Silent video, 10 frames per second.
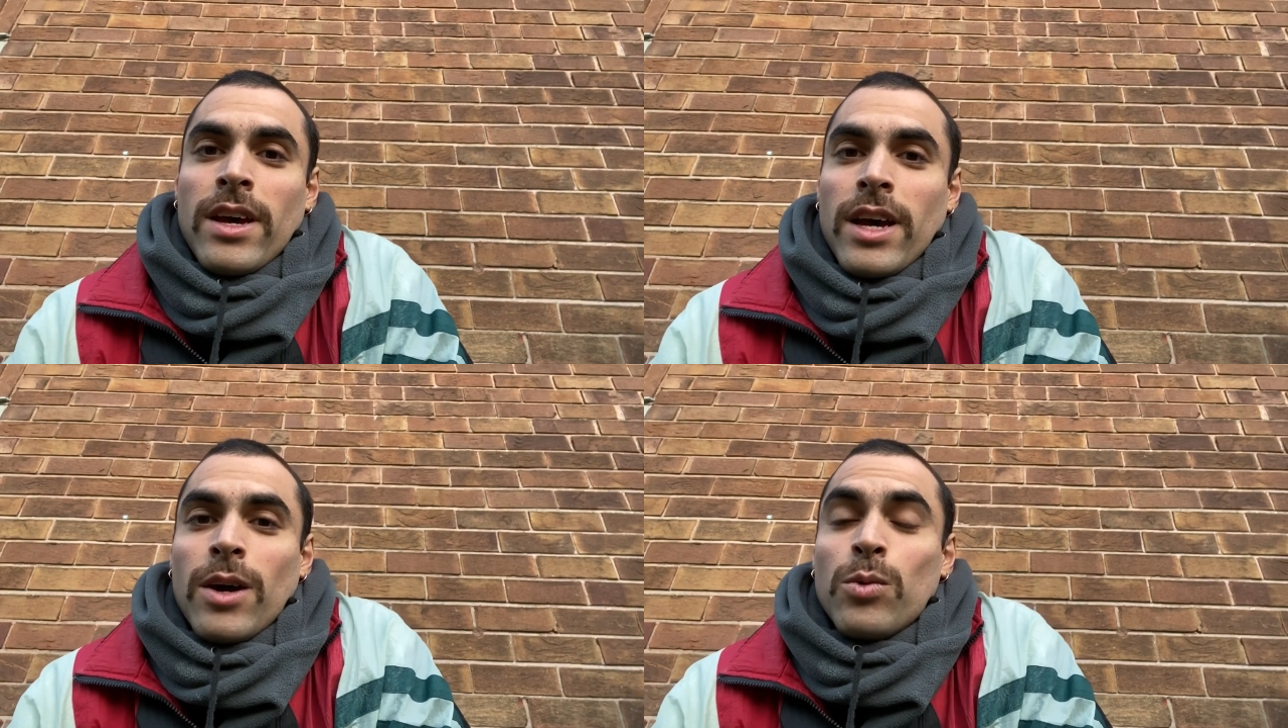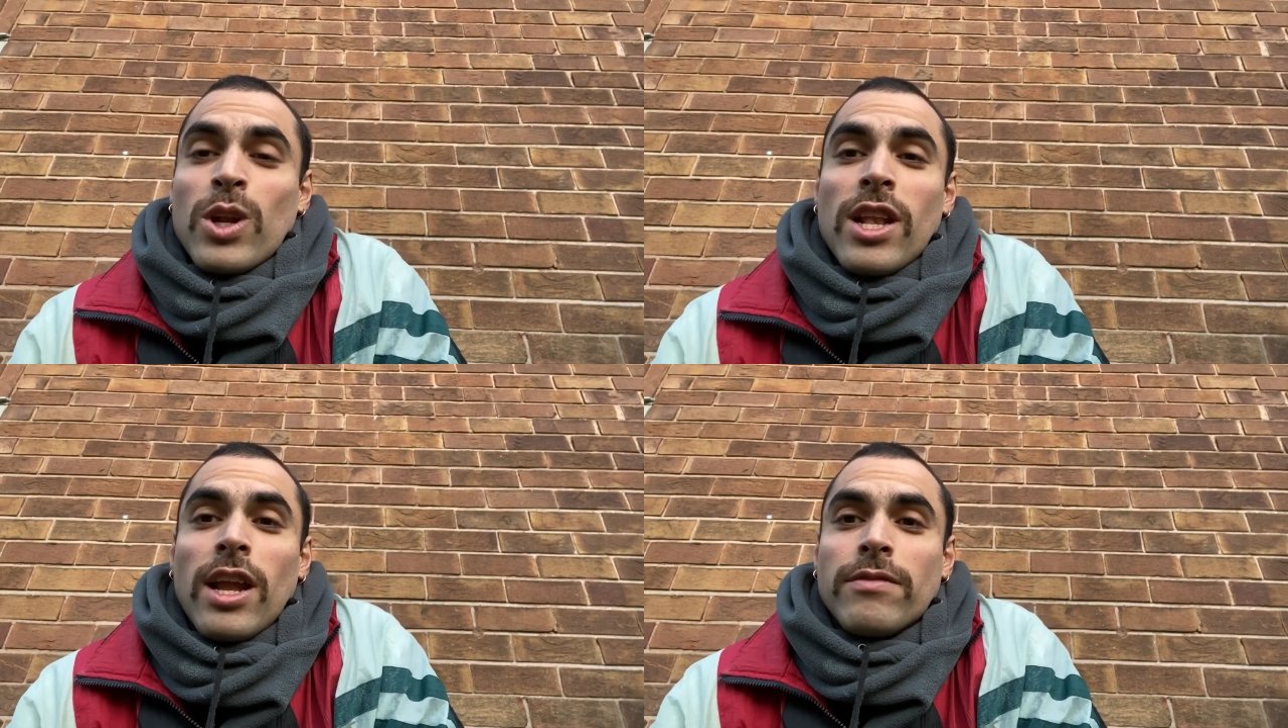I would
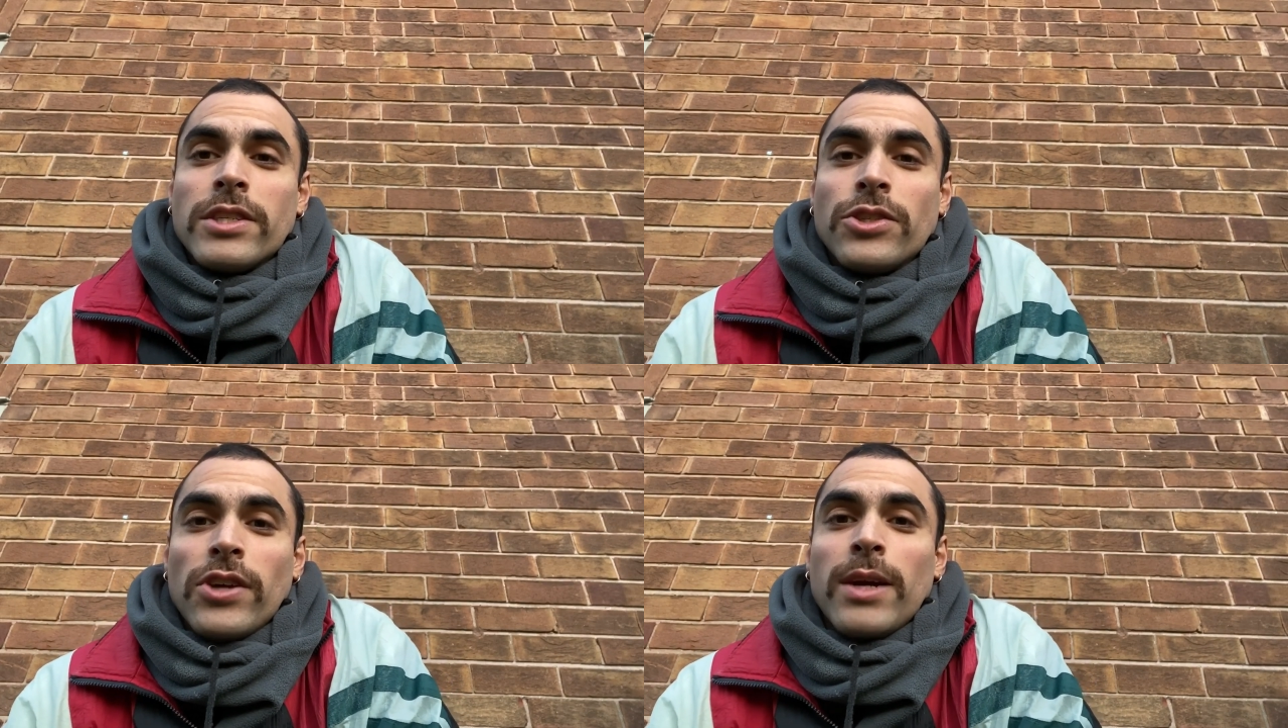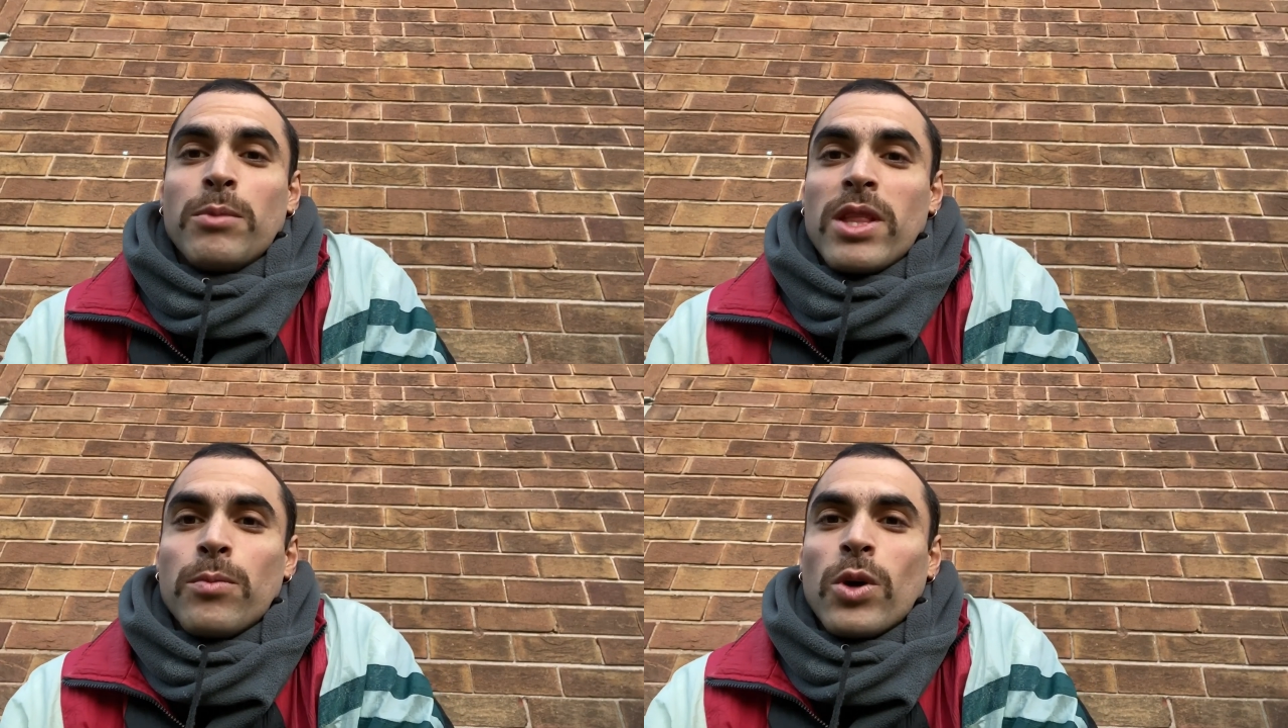love to train
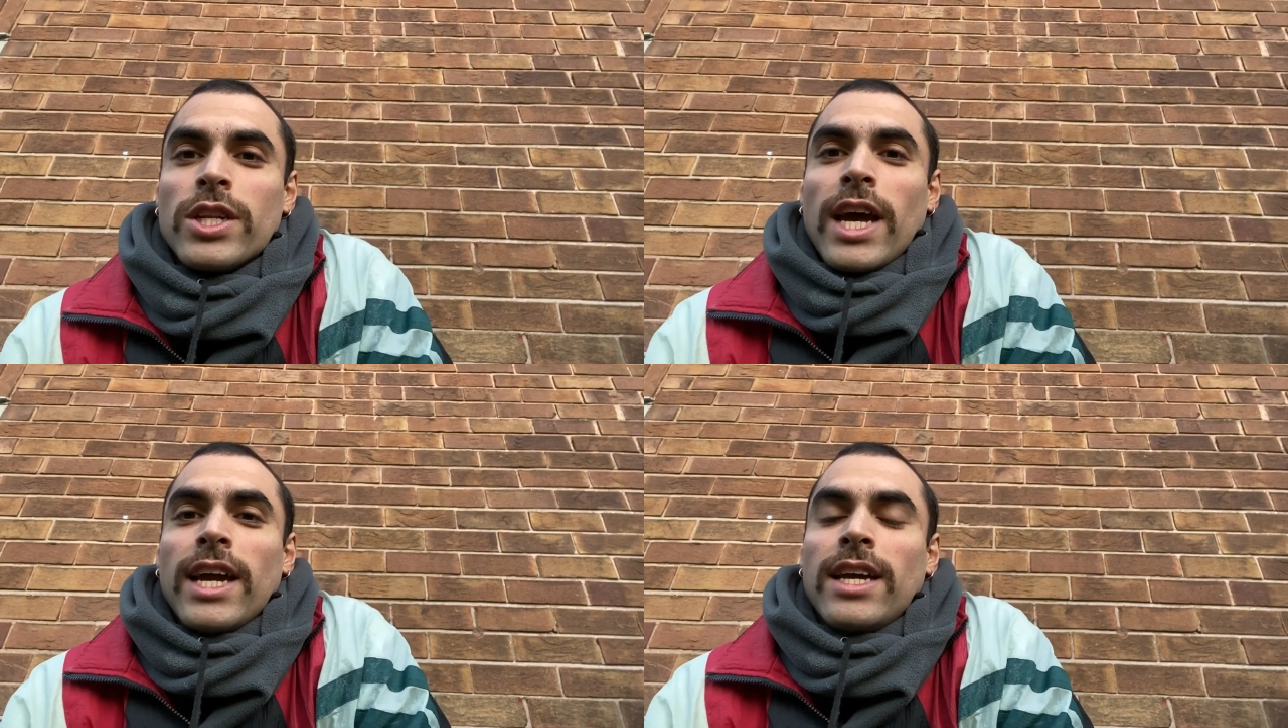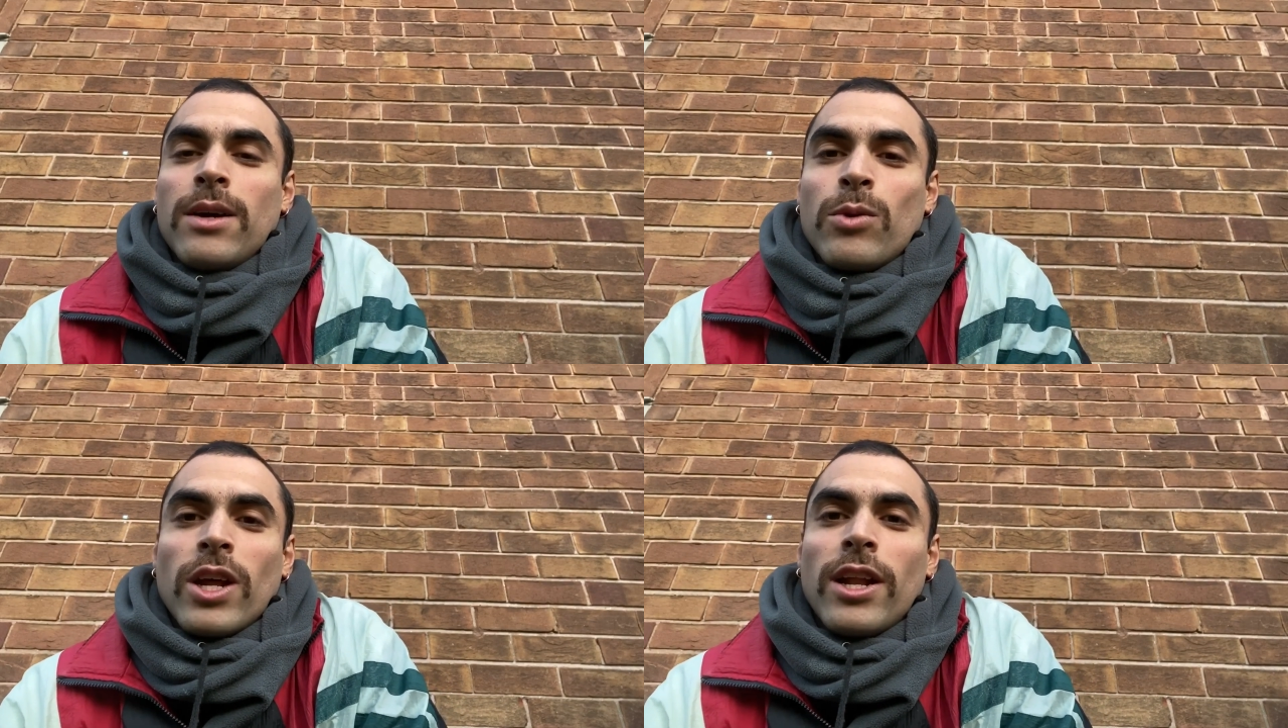with him one day. I
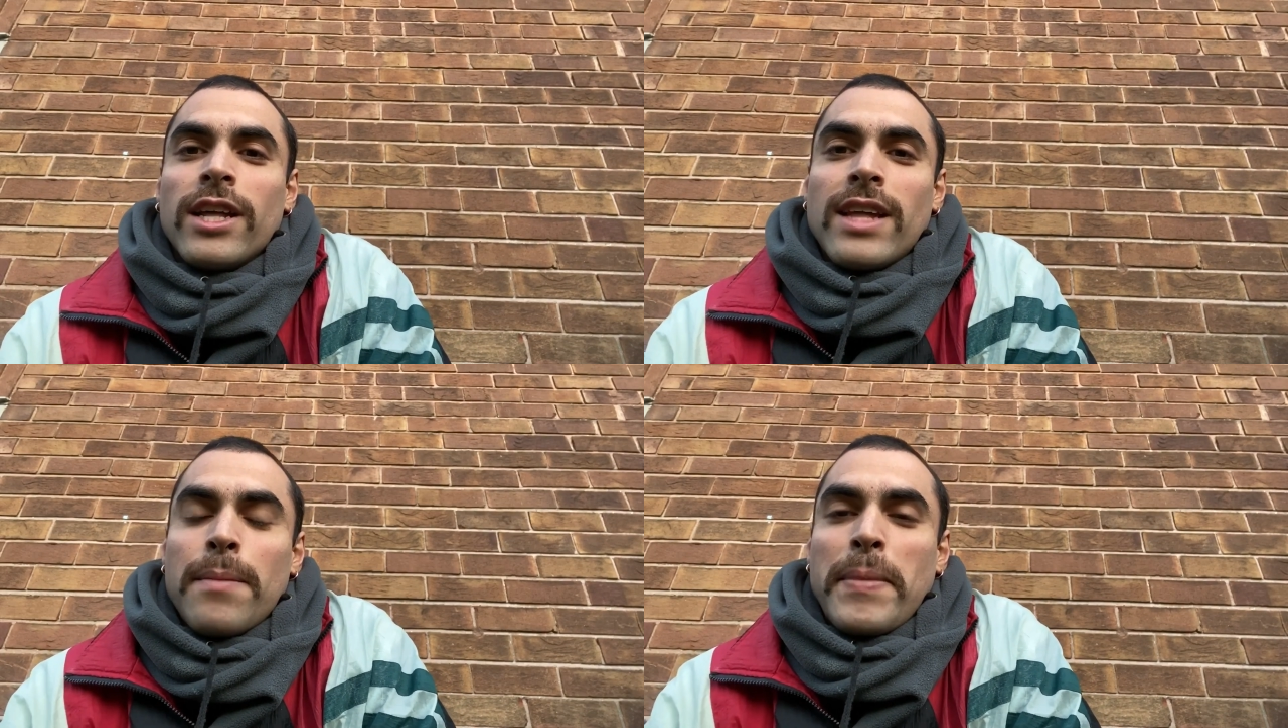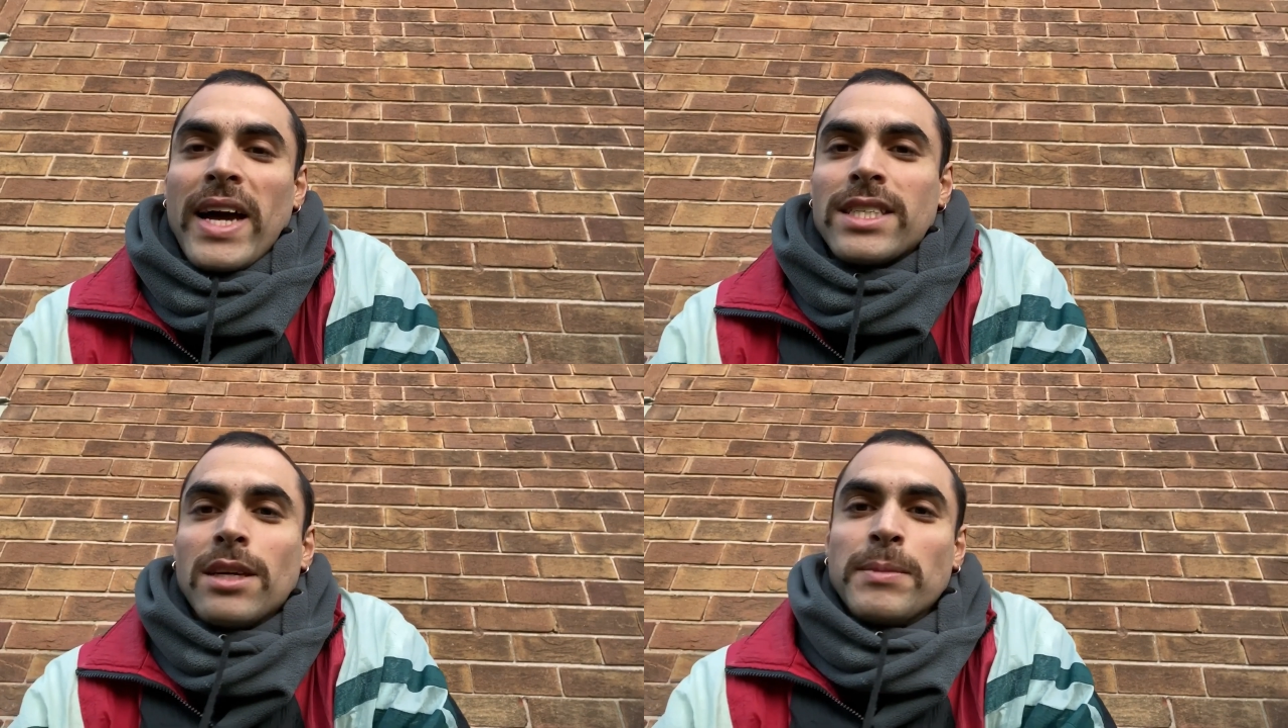want to learn that back
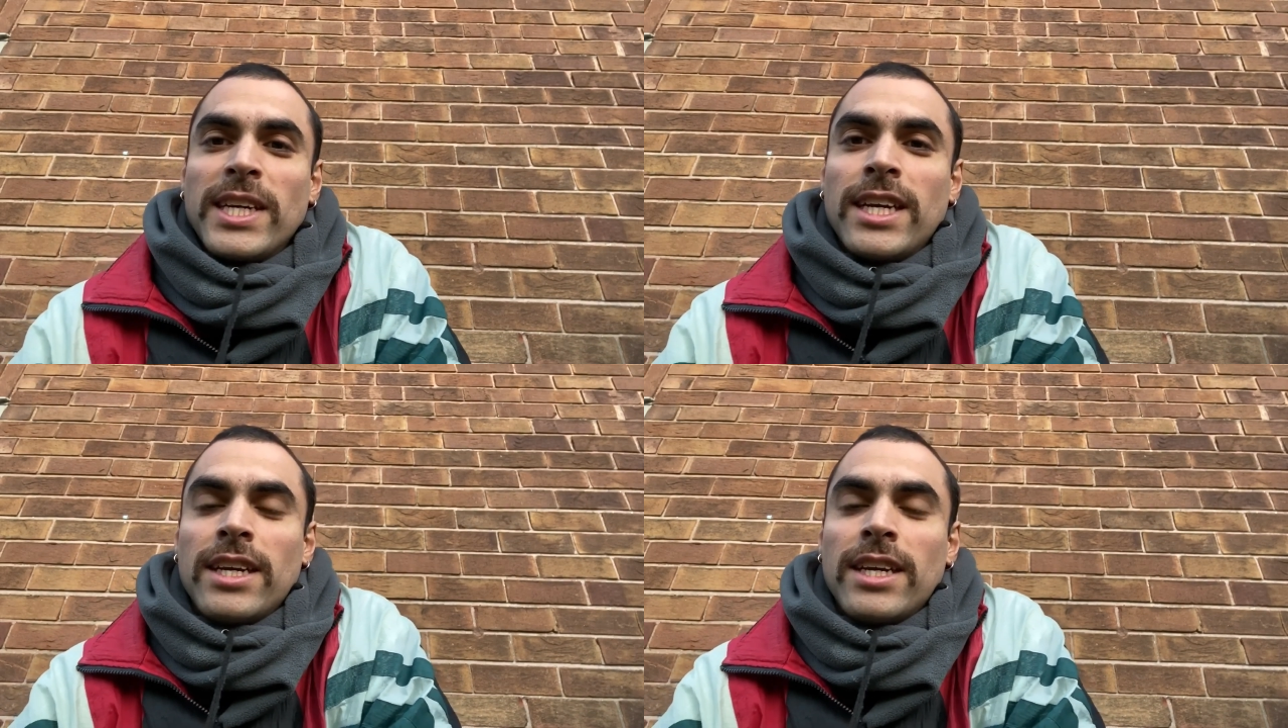summy.